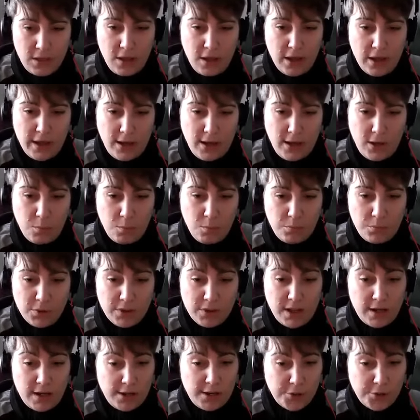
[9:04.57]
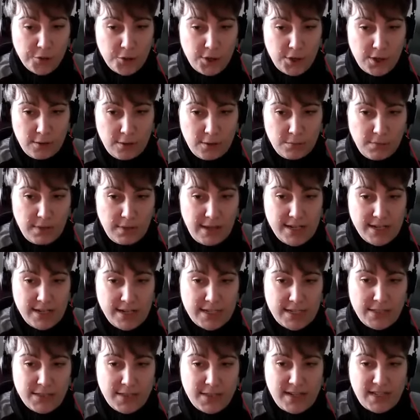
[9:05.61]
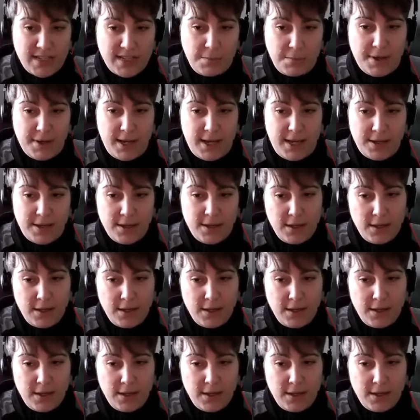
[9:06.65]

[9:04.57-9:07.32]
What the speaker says: But then next year, the 18th ATP,